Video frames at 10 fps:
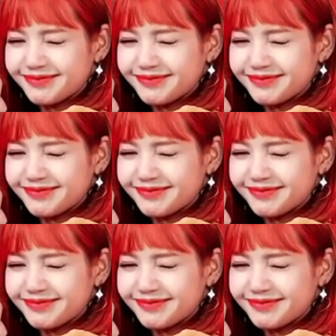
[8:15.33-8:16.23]

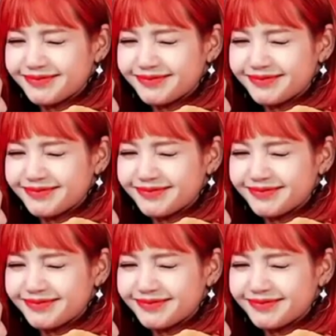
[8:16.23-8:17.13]

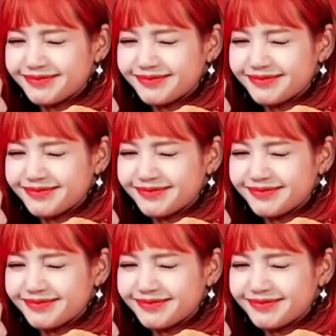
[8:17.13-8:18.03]

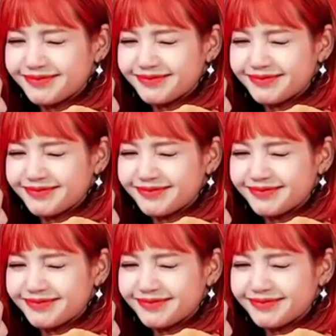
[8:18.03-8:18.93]

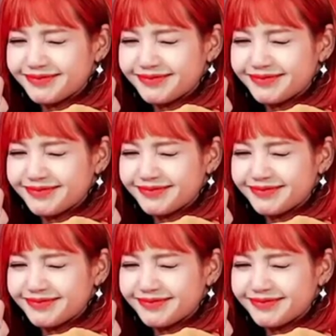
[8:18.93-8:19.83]

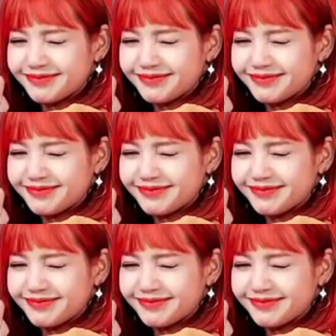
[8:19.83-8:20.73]

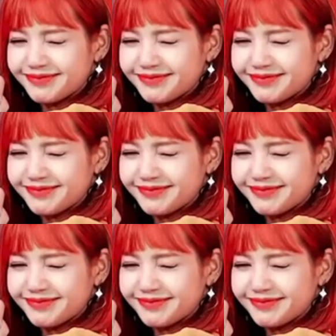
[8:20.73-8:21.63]
The person shown says nothing.